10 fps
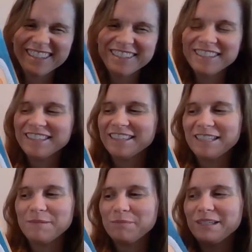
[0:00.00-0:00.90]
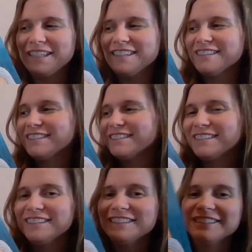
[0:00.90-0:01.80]
He's sleeping.
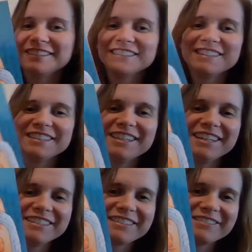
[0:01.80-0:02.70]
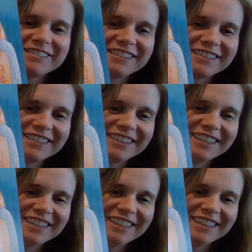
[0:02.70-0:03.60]
Look at the dinosaur.
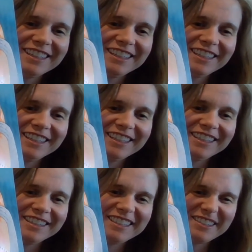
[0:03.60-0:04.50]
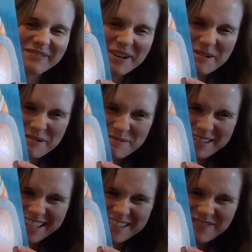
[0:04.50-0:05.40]
He's in his robe.
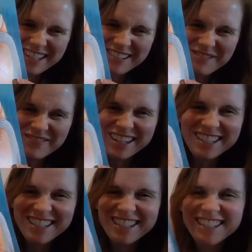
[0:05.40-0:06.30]
He's got a big toothbrush.